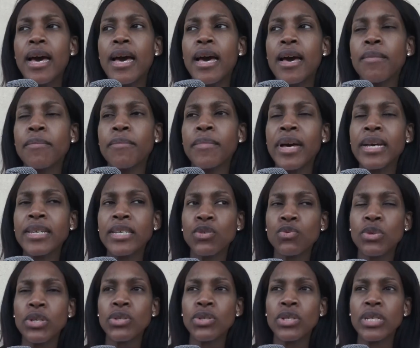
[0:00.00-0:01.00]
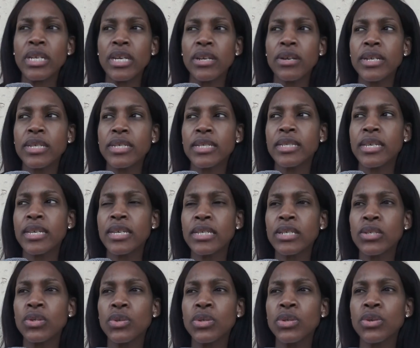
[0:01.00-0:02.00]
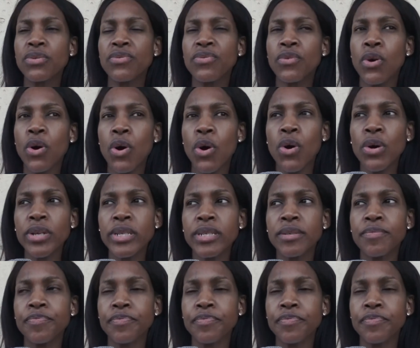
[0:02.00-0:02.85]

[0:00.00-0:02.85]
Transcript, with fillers: Um, I just want to encourage the children of God